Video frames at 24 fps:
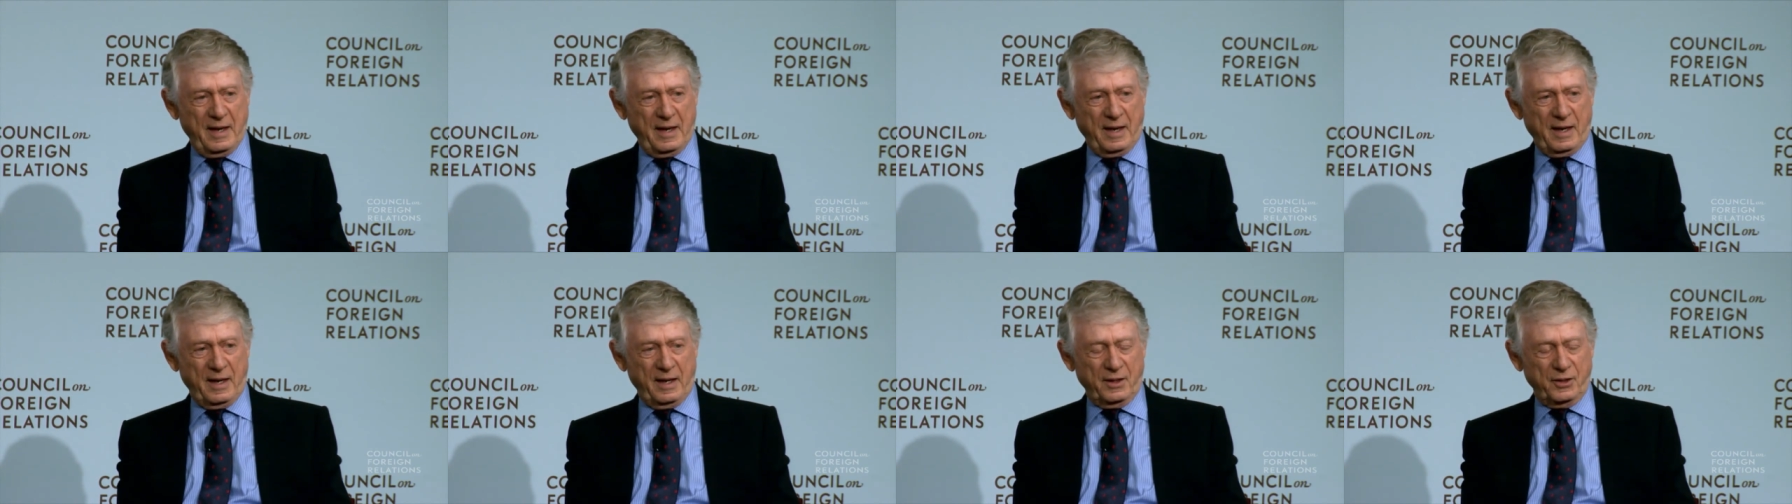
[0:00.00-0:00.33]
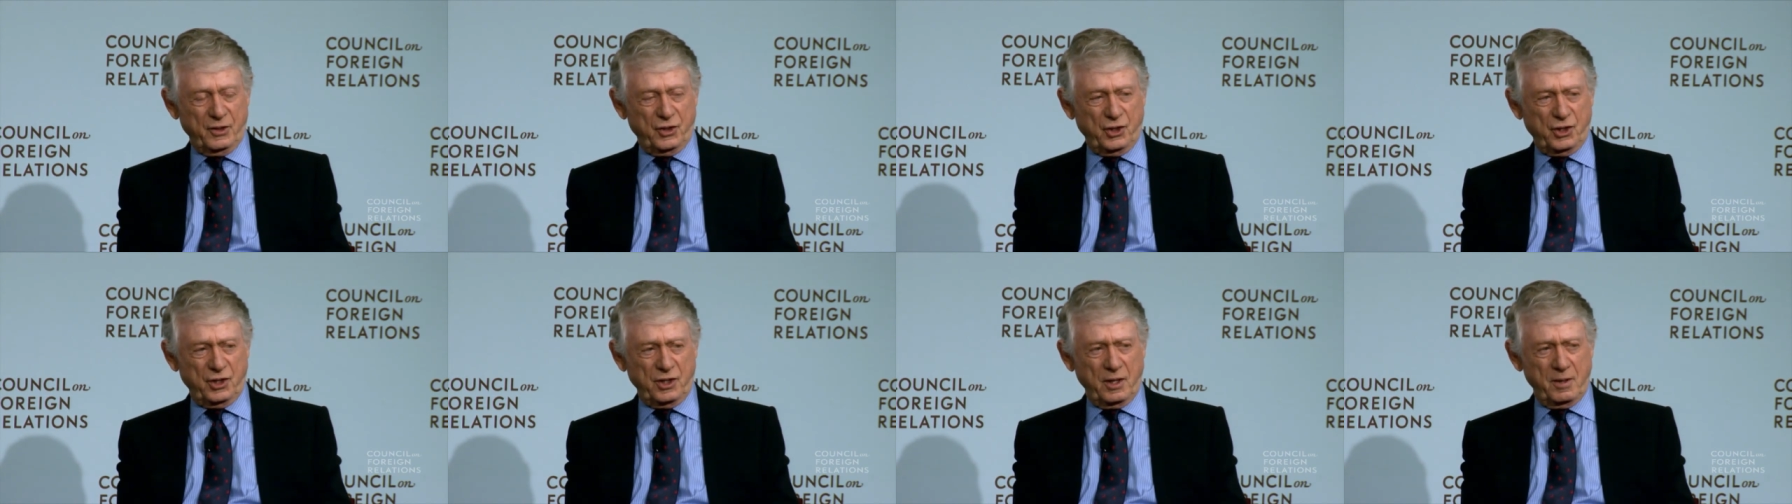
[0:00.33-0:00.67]

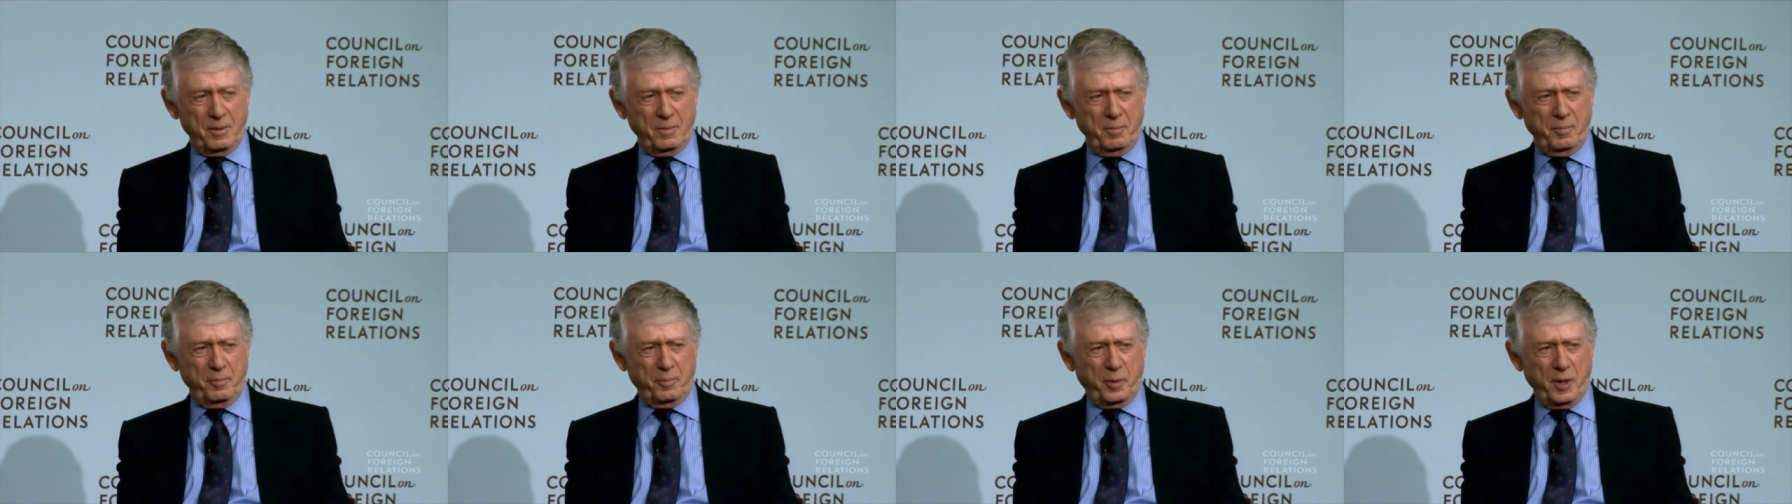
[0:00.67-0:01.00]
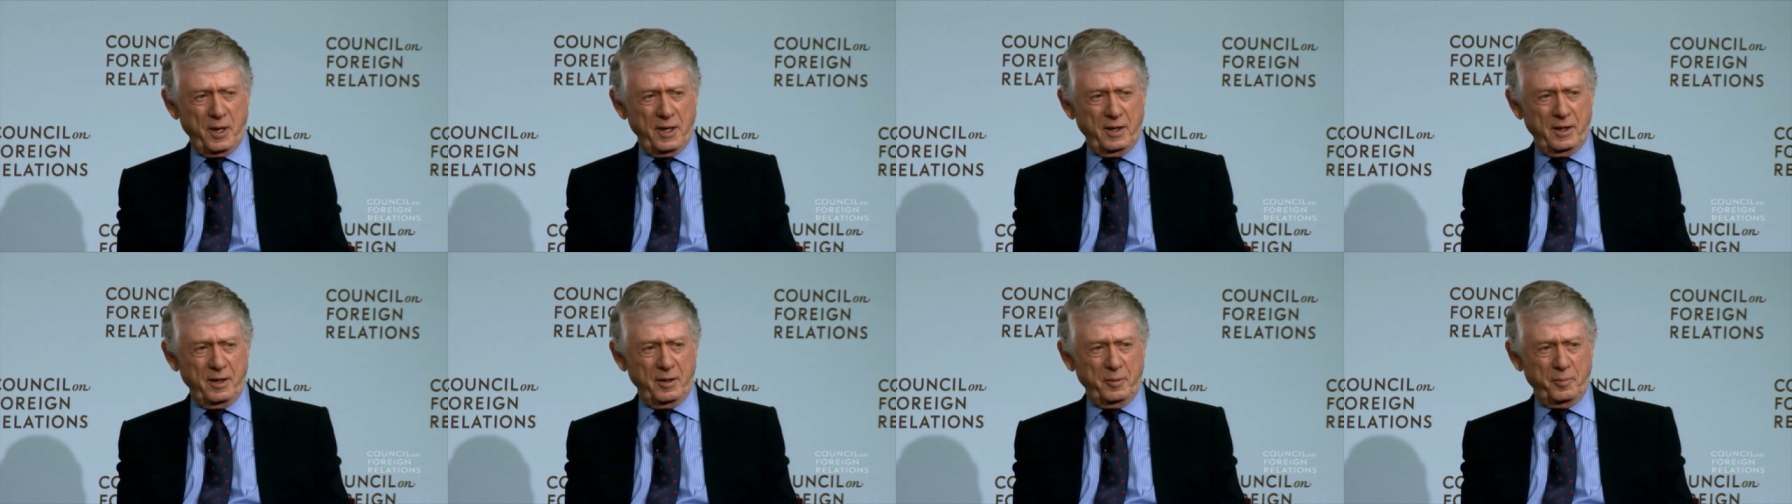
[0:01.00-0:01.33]
And some
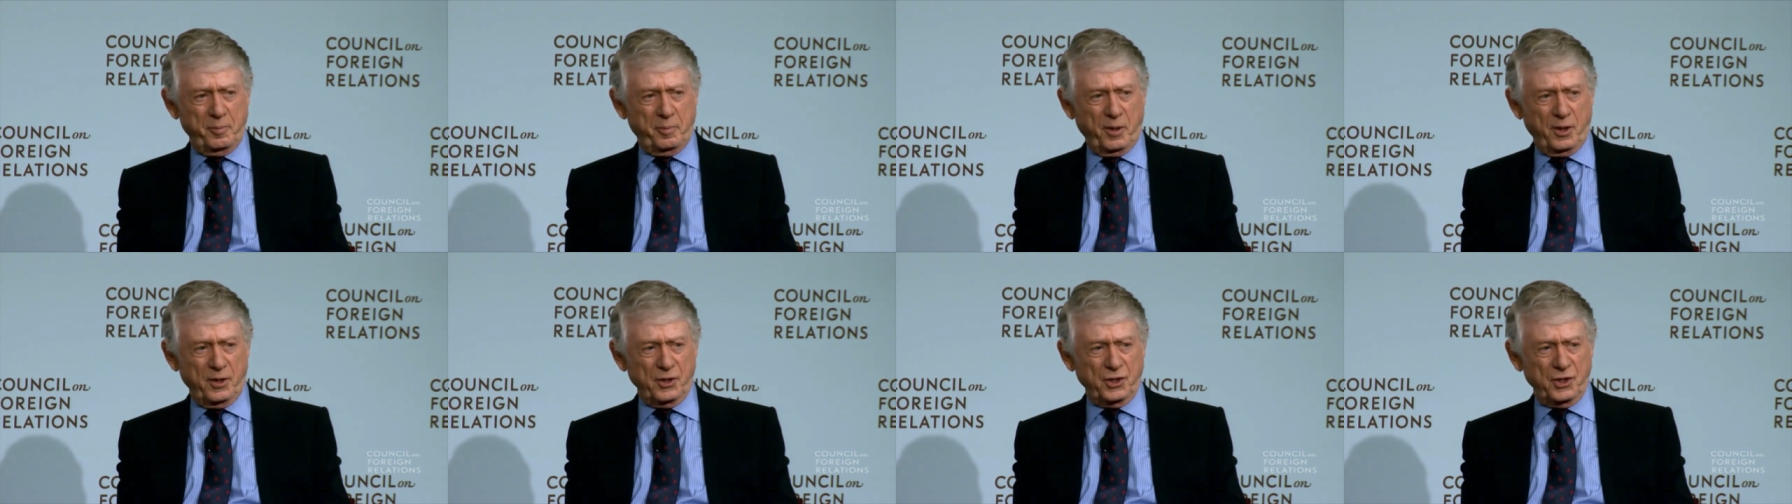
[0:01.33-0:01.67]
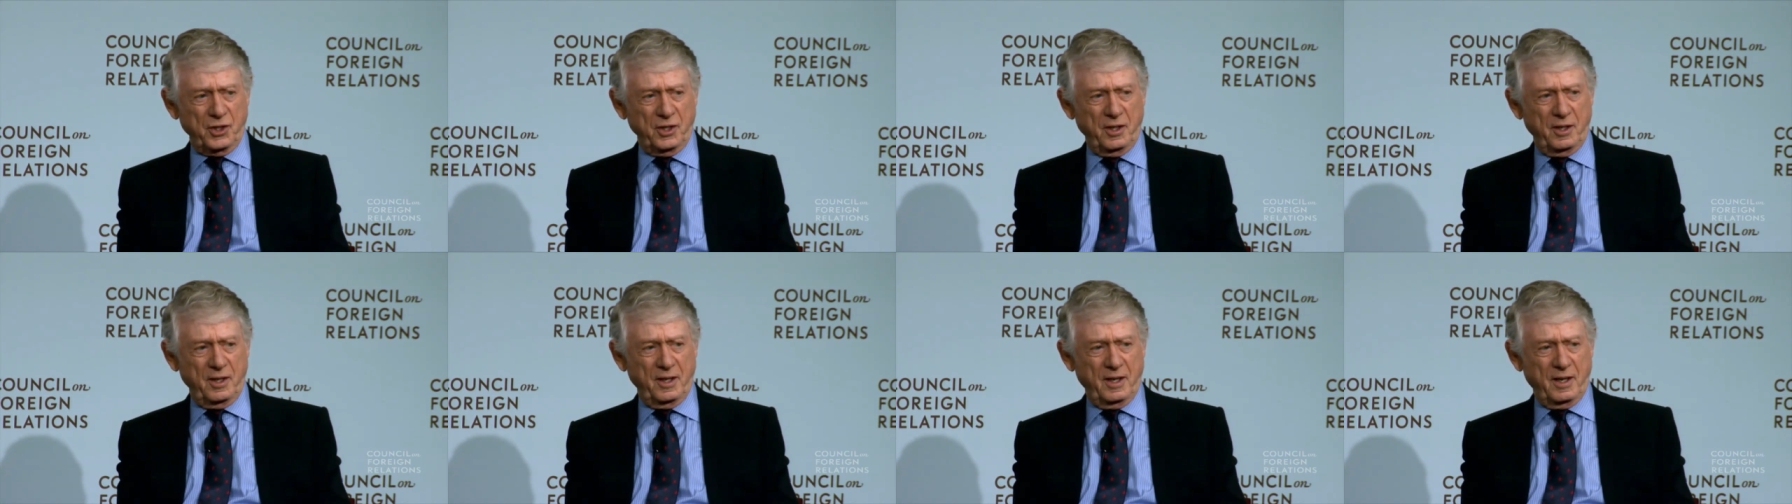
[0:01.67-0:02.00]
brilliant
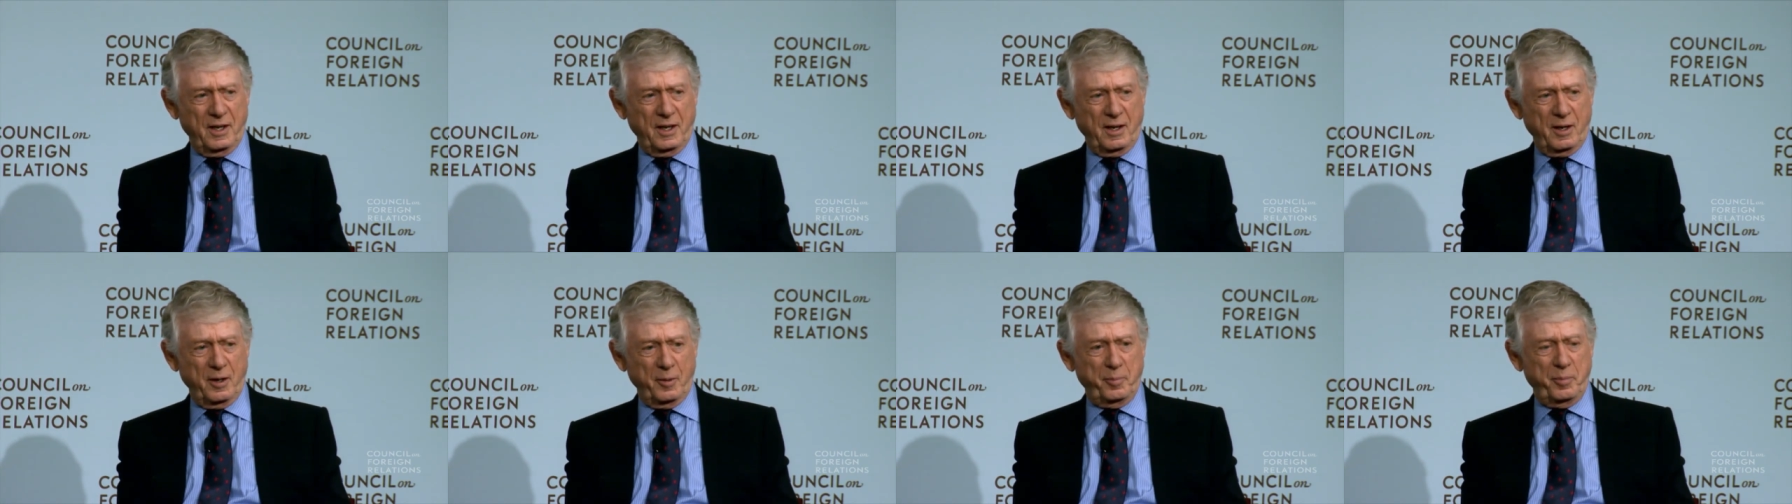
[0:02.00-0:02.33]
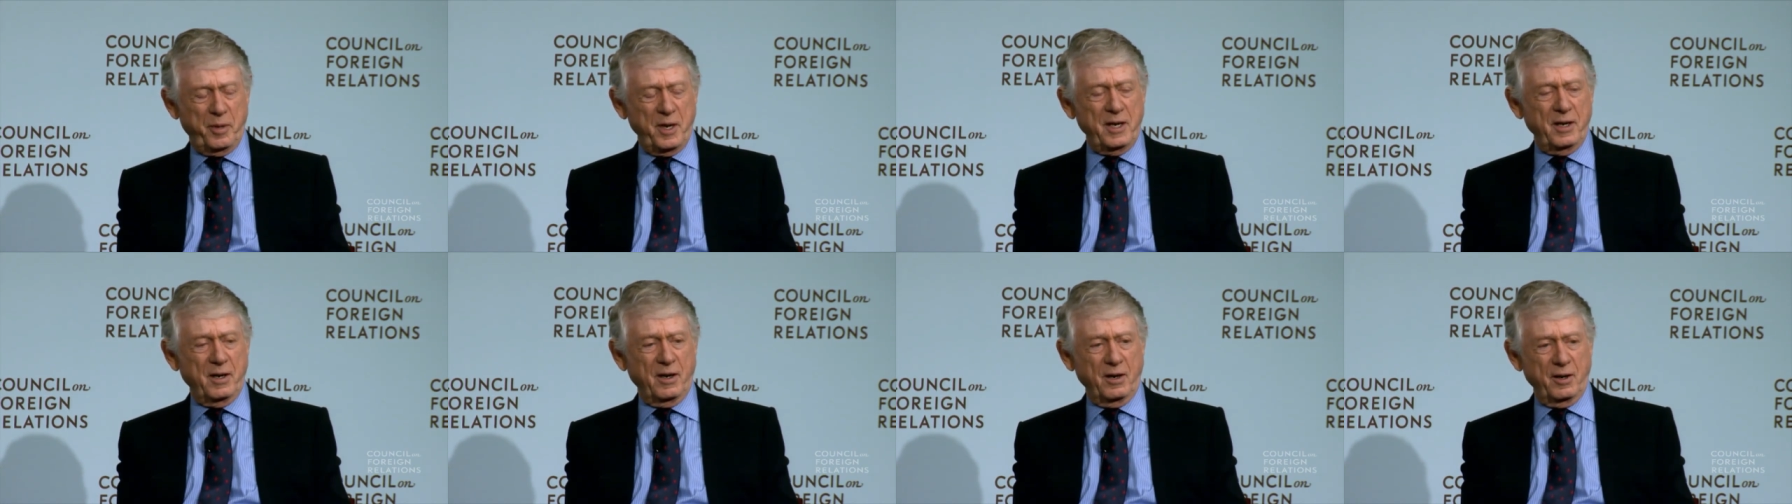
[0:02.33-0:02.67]
person in our
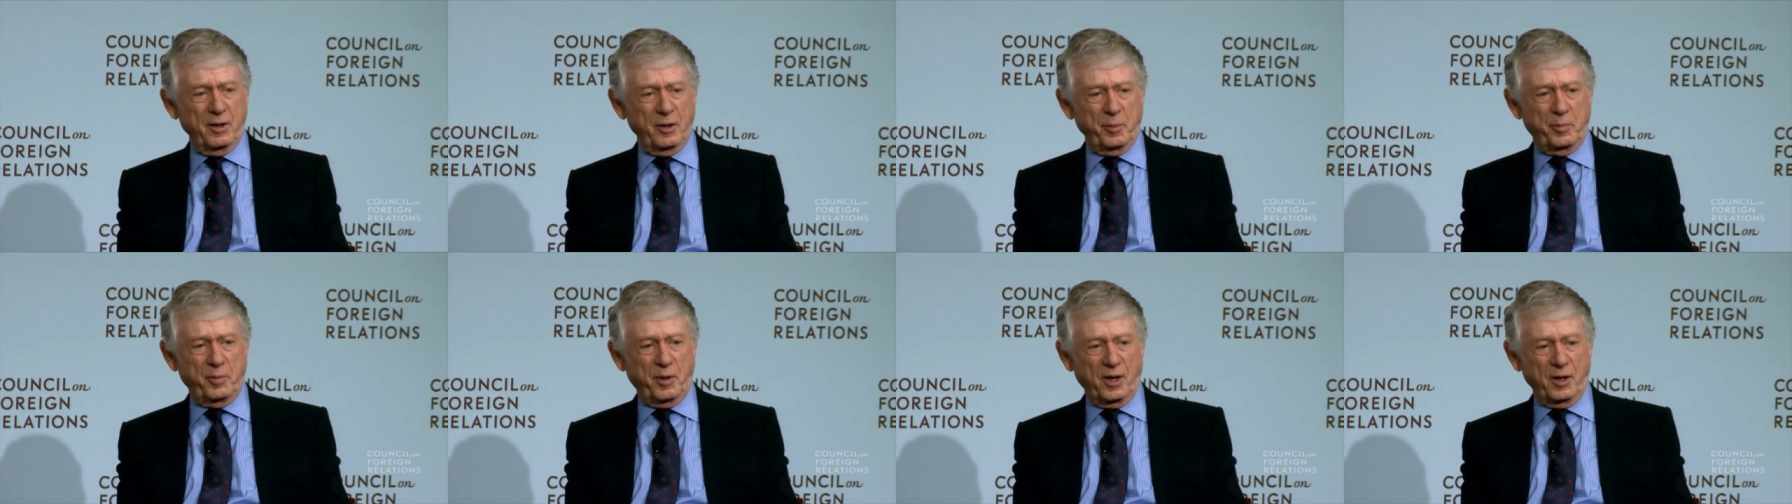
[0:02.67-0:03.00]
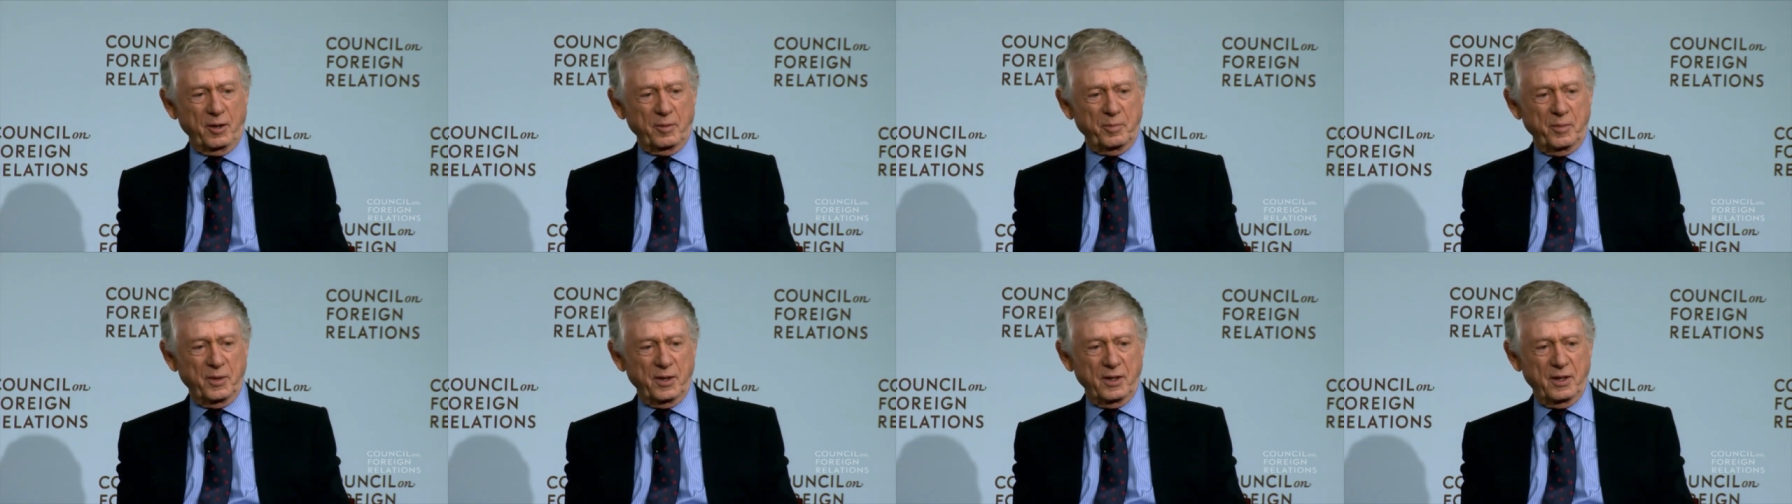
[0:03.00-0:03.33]
PR
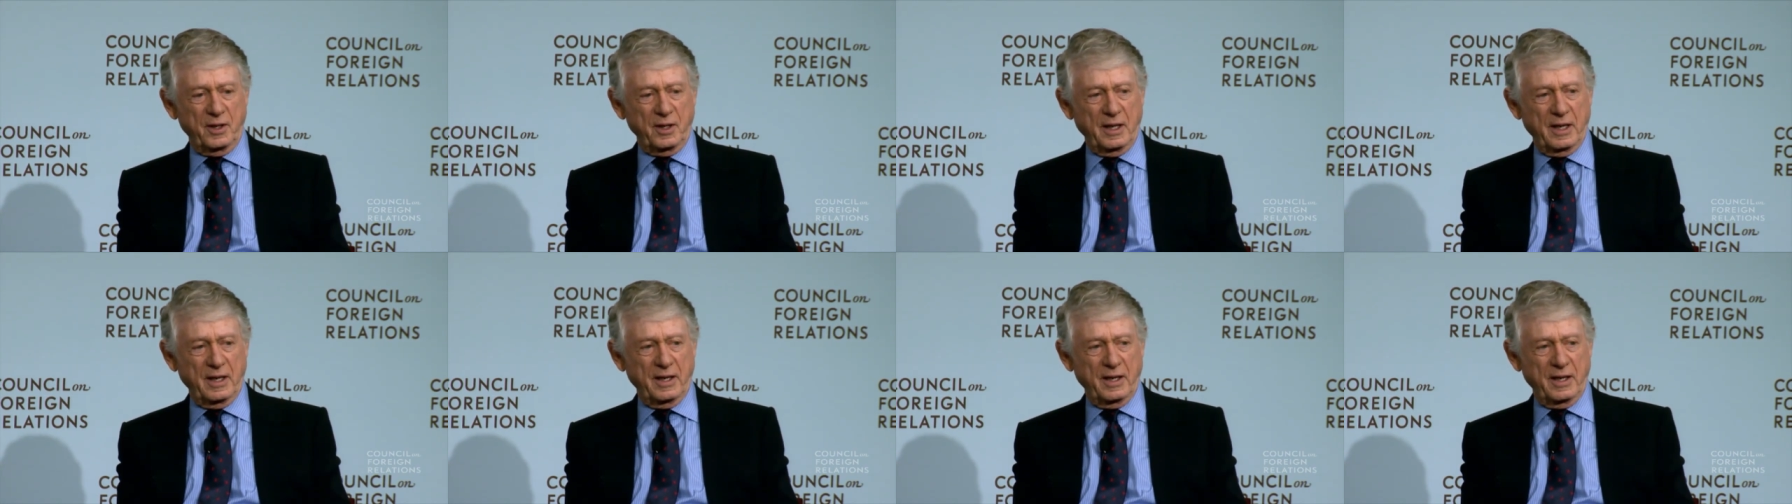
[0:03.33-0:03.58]
department